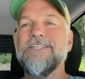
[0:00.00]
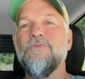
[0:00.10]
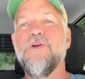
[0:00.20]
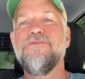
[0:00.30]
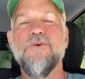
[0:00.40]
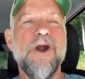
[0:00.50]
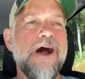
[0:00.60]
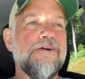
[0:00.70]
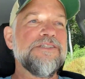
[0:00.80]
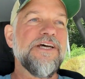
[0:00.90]
24
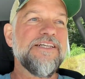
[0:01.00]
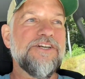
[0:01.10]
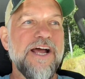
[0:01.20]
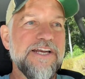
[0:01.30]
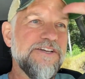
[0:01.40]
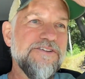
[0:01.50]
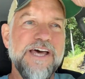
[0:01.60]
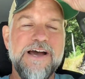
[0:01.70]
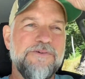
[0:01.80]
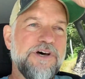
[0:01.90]
hours. I try to do
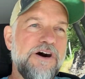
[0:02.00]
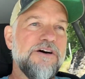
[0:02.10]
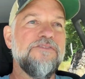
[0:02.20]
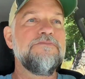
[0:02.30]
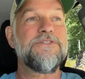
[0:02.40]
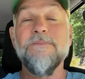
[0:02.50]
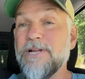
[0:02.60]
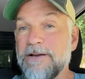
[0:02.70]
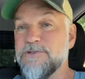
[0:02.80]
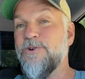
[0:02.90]
that with all of them,
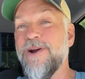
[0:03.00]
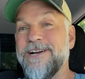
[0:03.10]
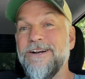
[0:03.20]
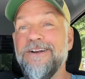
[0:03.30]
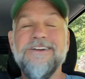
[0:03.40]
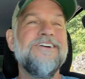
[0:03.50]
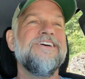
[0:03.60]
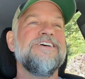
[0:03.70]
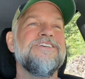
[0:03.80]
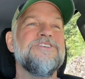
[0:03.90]
sometimes quicker.
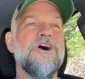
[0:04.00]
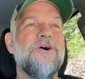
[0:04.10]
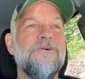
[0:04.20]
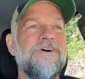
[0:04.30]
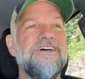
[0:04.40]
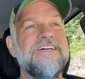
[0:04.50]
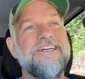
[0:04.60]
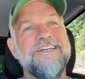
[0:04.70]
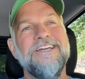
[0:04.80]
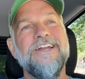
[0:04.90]
So,
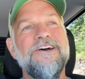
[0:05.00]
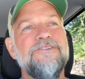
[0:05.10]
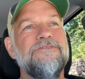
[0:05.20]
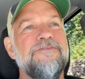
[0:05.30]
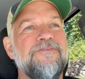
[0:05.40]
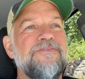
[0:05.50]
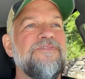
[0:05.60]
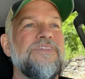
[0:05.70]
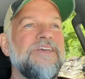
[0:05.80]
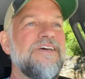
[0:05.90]
you know,
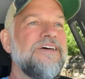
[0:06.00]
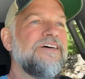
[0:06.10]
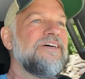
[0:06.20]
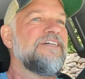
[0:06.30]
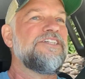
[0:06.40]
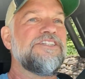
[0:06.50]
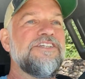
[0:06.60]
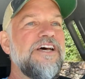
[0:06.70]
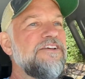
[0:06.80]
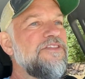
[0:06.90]
just
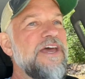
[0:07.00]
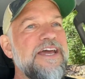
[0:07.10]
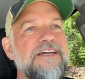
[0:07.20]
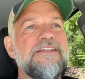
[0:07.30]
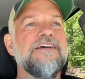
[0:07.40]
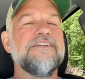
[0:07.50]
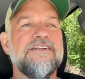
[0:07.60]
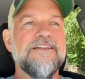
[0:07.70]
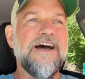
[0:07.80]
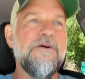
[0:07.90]
another thing that
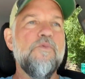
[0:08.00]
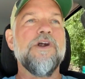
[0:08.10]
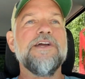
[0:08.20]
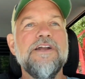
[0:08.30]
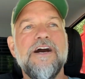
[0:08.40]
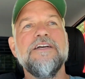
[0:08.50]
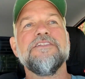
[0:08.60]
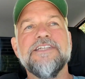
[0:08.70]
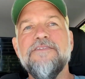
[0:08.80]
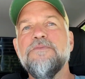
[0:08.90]
I'm working on,
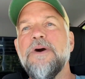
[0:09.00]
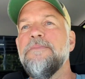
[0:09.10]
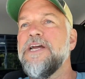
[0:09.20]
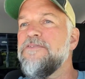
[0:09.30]
saving my money